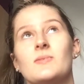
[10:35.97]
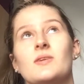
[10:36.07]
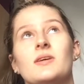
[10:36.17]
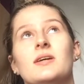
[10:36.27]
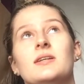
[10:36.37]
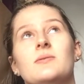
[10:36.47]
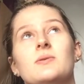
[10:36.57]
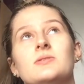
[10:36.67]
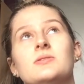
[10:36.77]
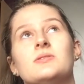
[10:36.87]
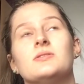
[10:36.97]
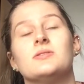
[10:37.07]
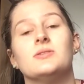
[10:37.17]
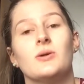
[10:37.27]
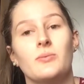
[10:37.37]
and it was
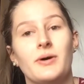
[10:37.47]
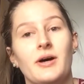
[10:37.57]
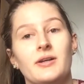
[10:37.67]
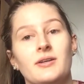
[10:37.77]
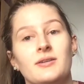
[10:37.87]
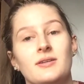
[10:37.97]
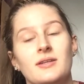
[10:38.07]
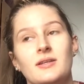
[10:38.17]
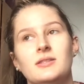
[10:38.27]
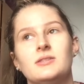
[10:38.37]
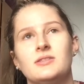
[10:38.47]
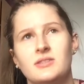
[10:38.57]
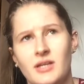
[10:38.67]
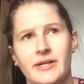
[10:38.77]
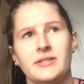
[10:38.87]
so bad. It
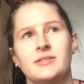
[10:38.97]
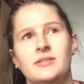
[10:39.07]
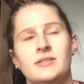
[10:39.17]
sucked.